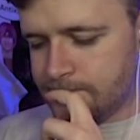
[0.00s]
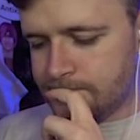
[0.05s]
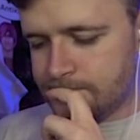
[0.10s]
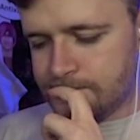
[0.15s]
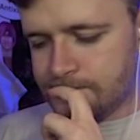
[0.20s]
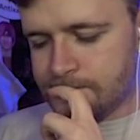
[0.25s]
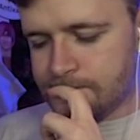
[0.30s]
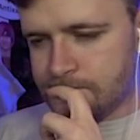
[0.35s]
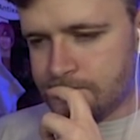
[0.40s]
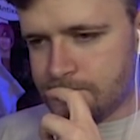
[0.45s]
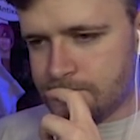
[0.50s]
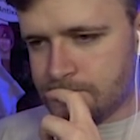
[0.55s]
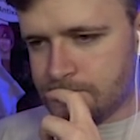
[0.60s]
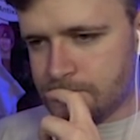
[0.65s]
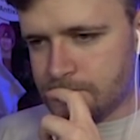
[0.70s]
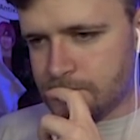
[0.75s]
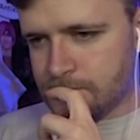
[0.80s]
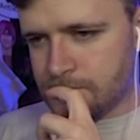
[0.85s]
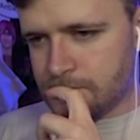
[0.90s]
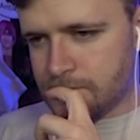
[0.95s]

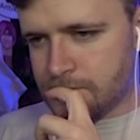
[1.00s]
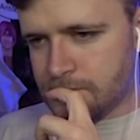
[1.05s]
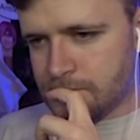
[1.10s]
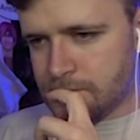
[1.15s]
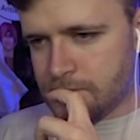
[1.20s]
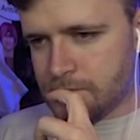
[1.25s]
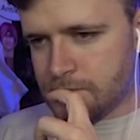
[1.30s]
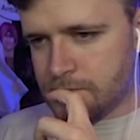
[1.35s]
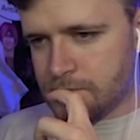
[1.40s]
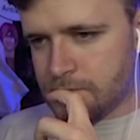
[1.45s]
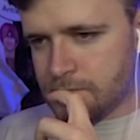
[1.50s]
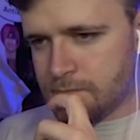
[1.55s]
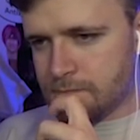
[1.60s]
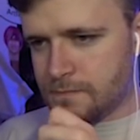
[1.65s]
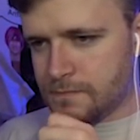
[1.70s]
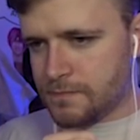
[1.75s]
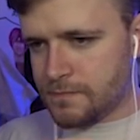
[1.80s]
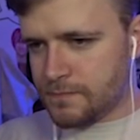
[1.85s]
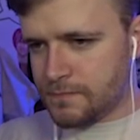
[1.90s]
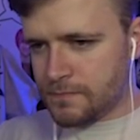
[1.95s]

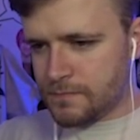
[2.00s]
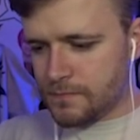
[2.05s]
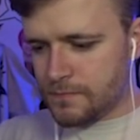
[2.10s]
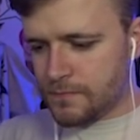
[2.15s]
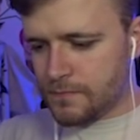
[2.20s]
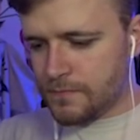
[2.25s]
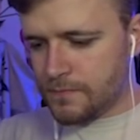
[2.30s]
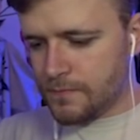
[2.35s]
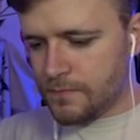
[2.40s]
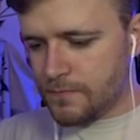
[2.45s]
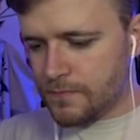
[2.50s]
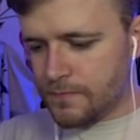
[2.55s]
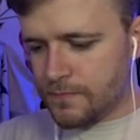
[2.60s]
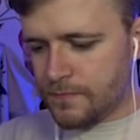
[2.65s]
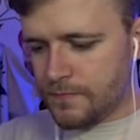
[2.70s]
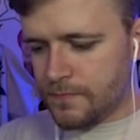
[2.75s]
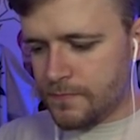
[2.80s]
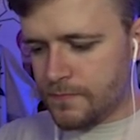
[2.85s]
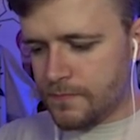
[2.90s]
[no speech]